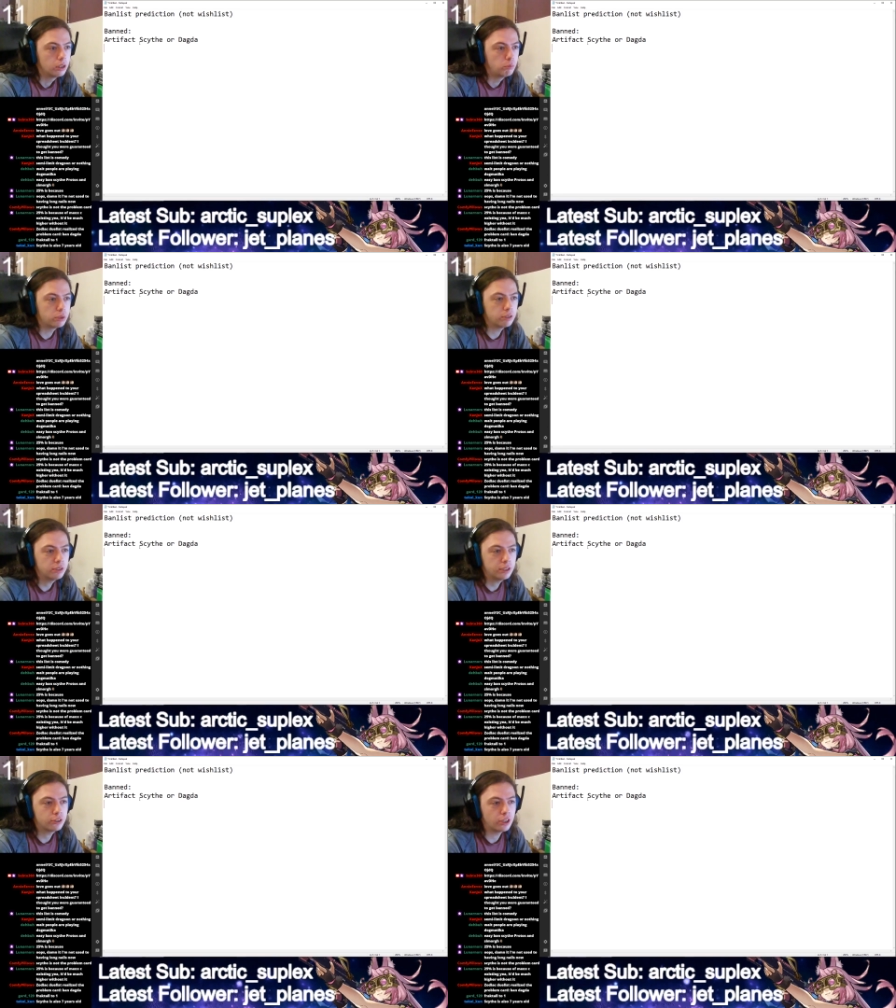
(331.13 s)
But there
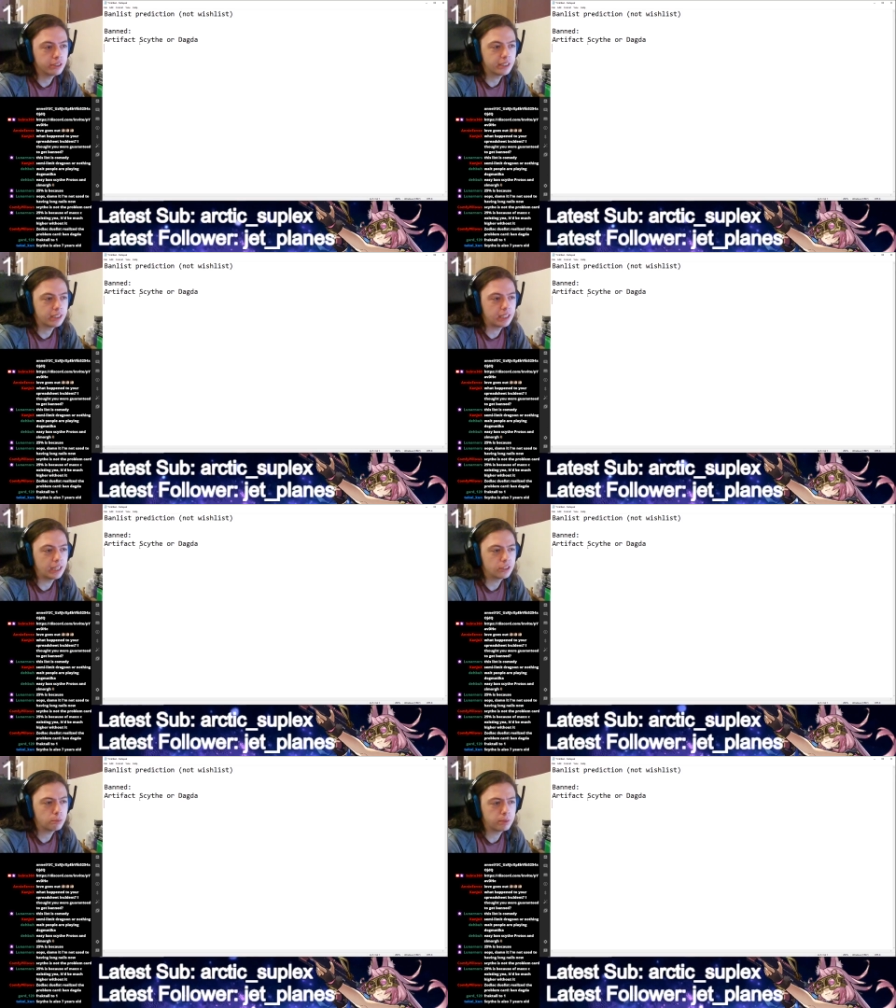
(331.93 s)
is a chance that they
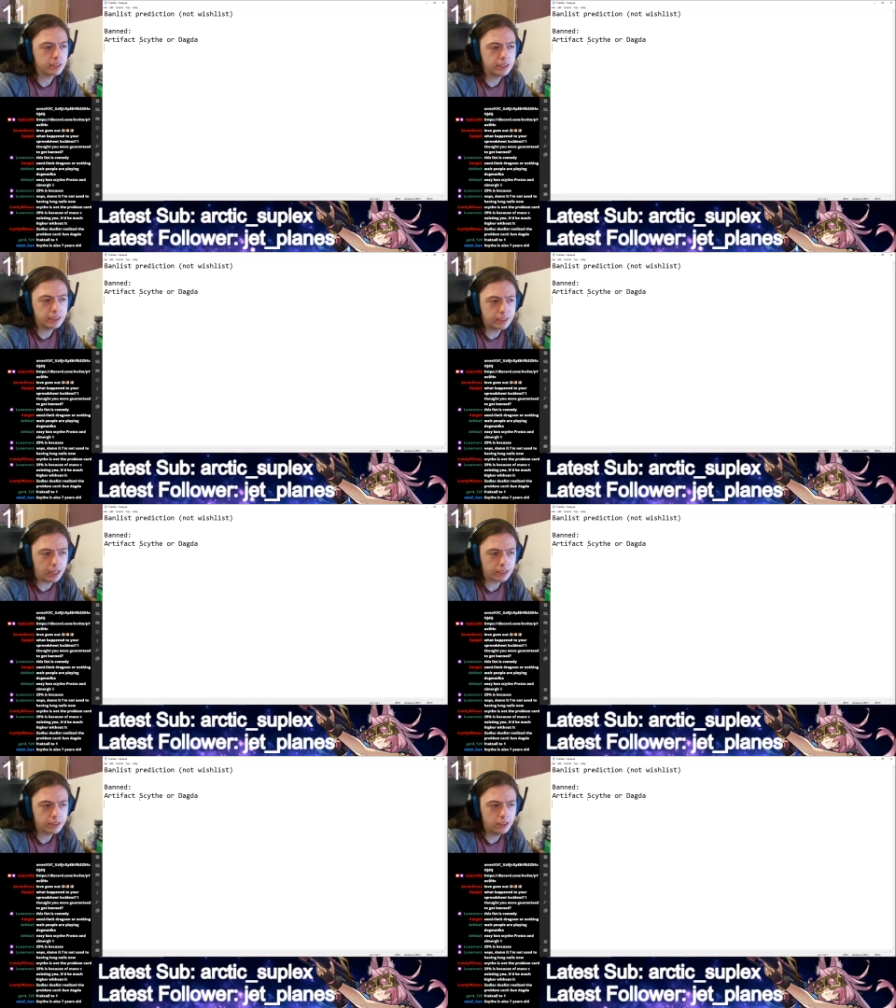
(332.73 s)
end up hitting
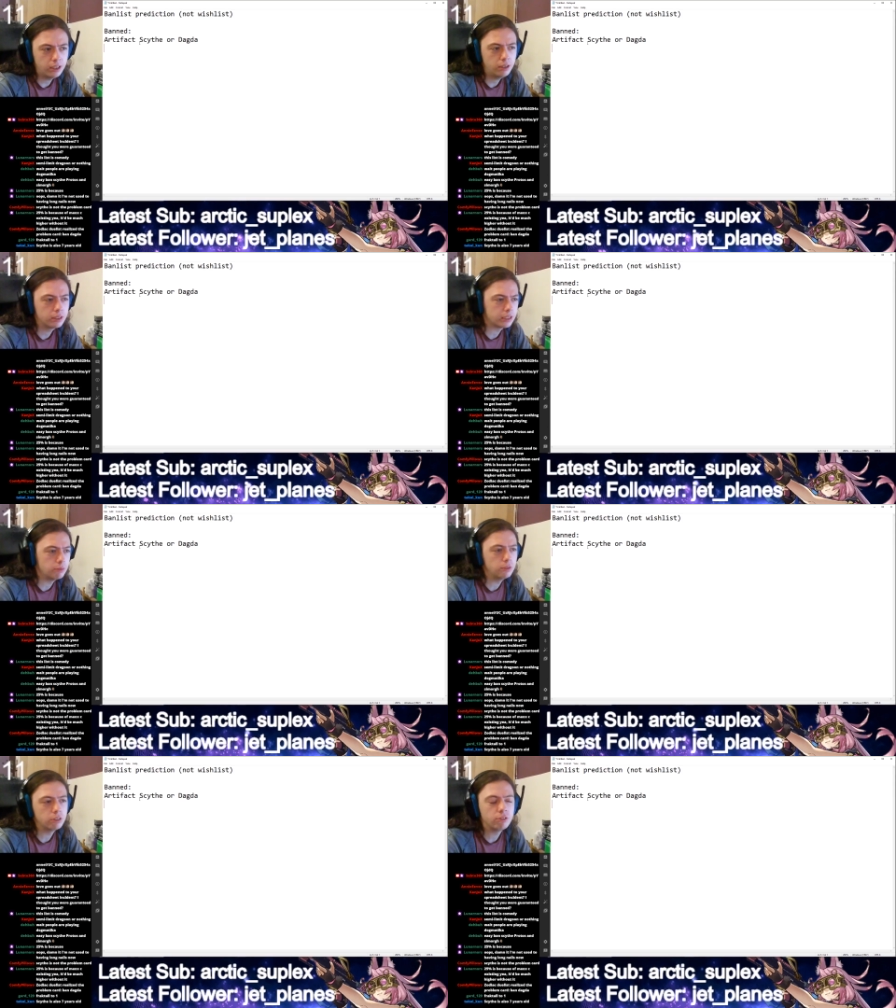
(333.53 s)
Dagda,
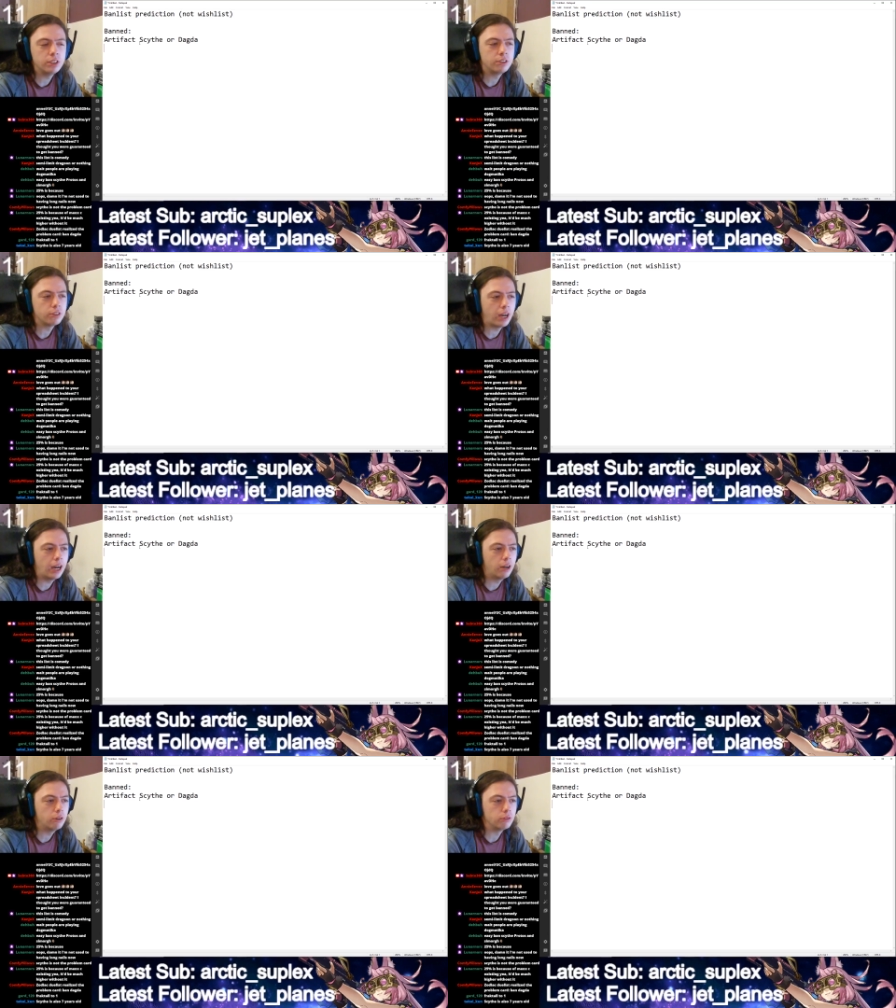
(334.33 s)
similarly to
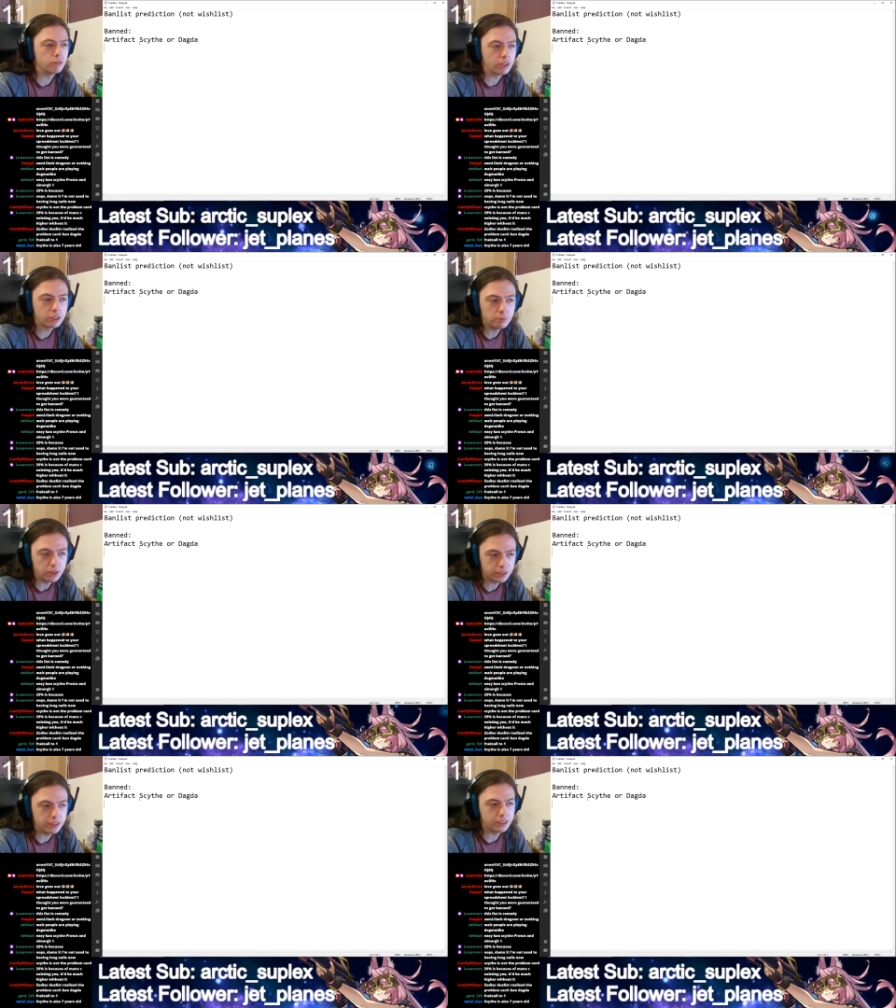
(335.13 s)
how Dragon
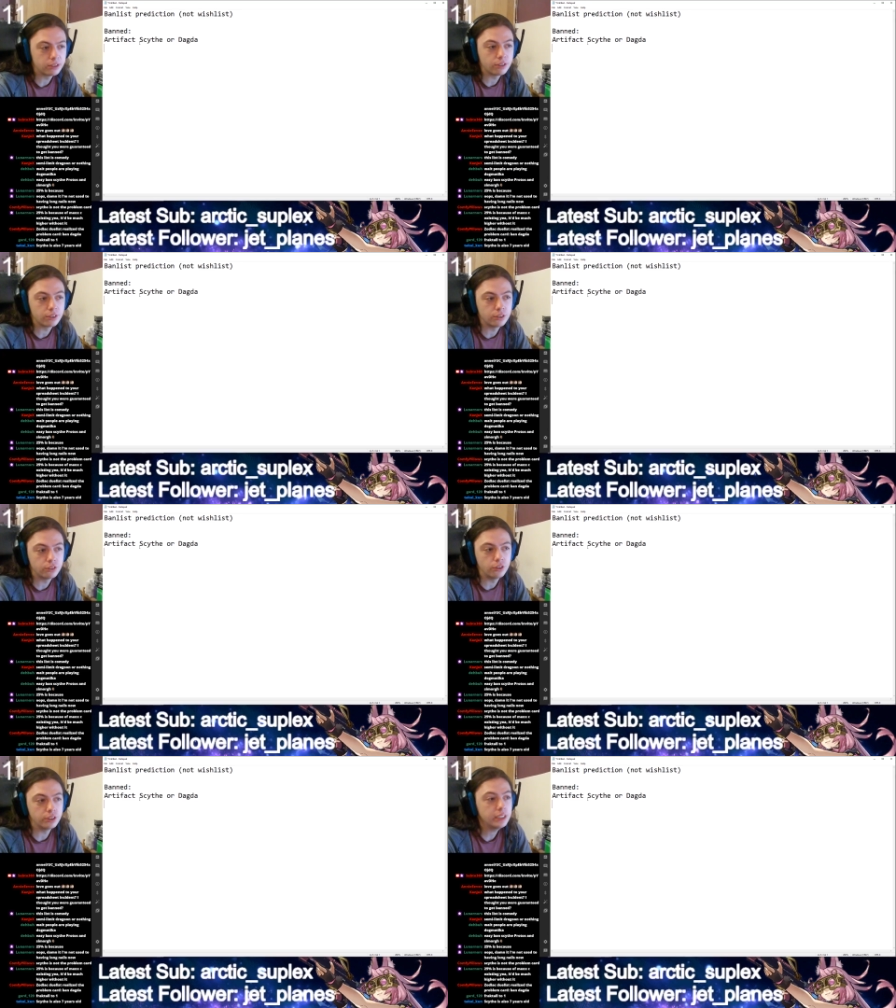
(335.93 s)
Buster Destruction
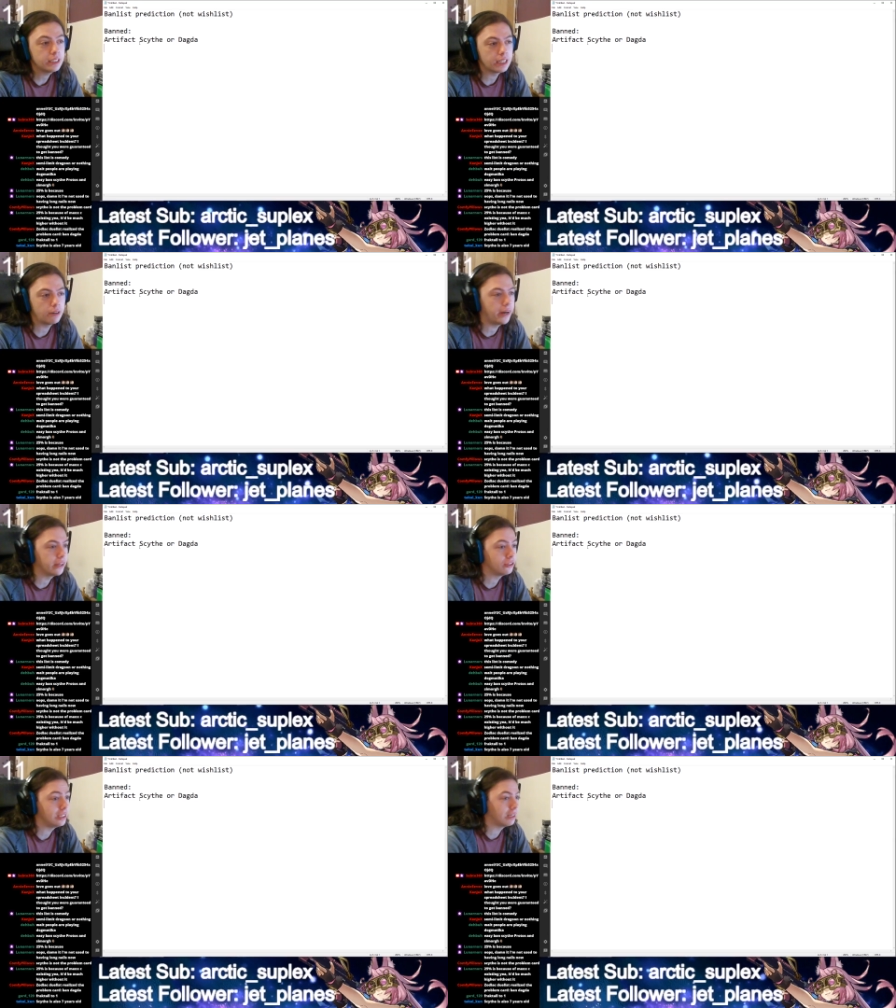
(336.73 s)
Sword is now
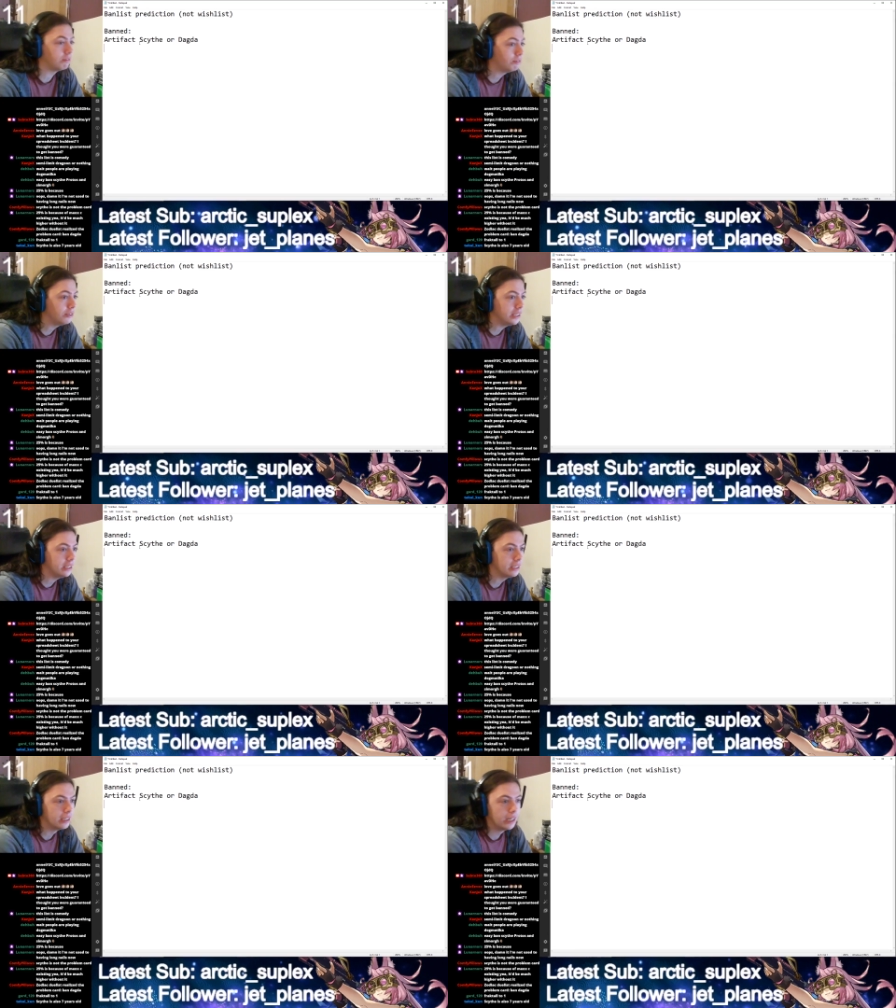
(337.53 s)
actually at
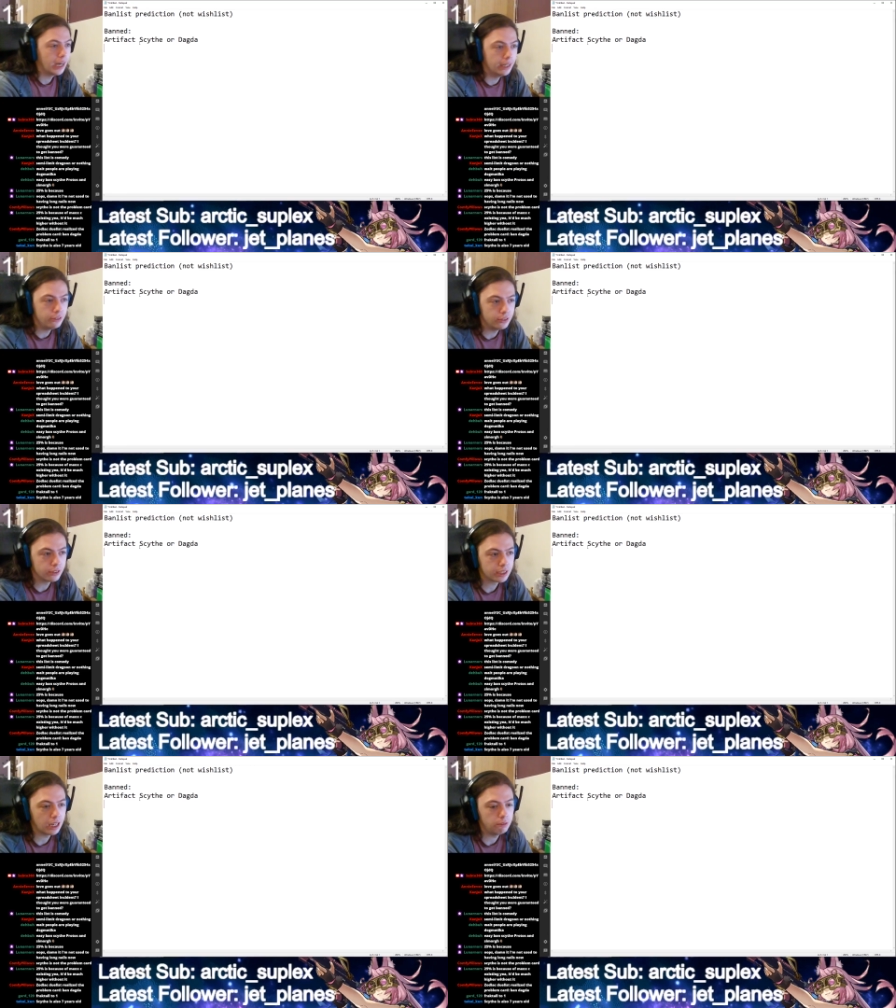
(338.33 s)
3 and
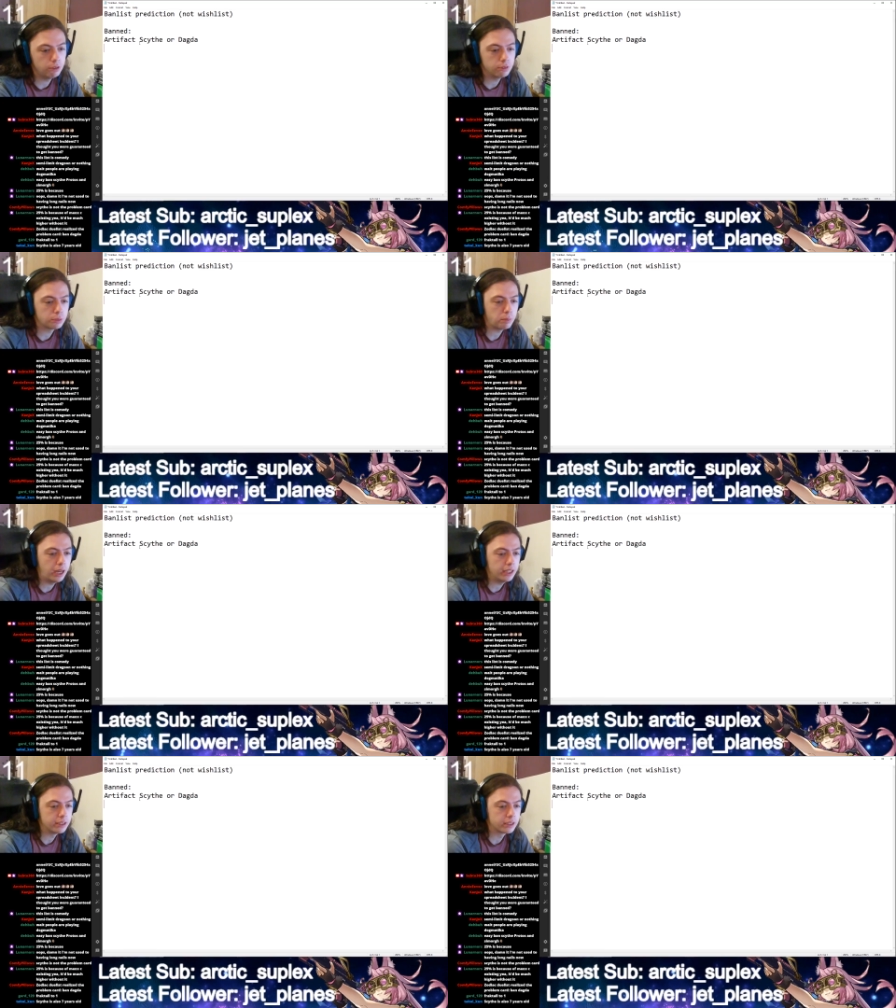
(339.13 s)
Union Carrier is
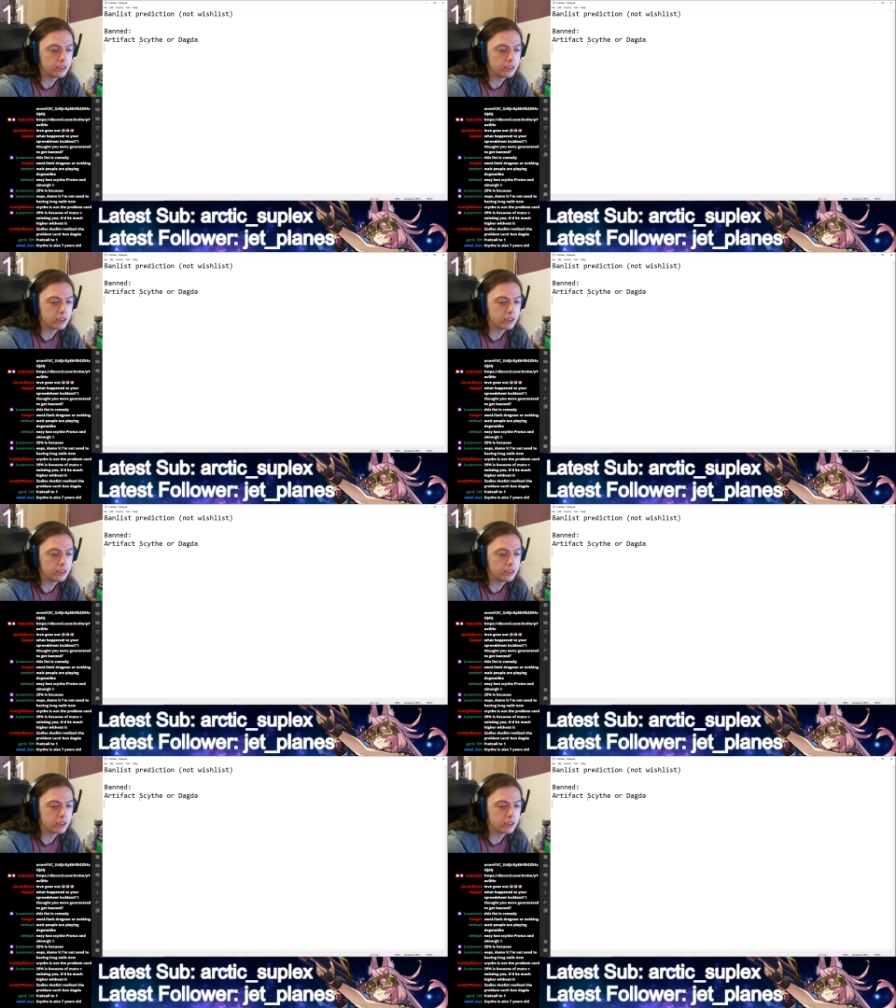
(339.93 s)
banned.